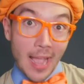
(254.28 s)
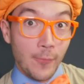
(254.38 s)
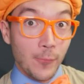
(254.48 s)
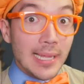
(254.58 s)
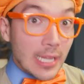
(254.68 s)
I
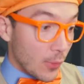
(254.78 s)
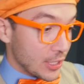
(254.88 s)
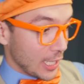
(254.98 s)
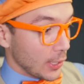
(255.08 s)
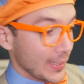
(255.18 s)
really wish
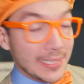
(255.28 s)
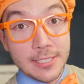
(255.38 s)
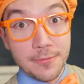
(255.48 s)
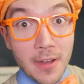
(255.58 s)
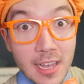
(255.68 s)
I knew what this
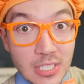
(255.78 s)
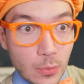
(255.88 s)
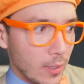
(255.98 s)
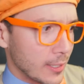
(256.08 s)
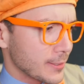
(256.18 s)
fossil
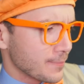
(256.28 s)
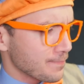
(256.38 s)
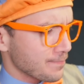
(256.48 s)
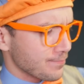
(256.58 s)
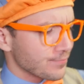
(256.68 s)
was.
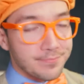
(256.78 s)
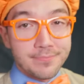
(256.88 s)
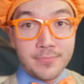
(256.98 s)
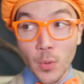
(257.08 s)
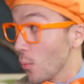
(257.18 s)
Ooh,
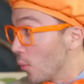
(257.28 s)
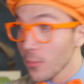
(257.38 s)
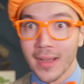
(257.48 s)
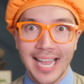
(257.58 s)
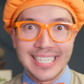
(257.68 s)
I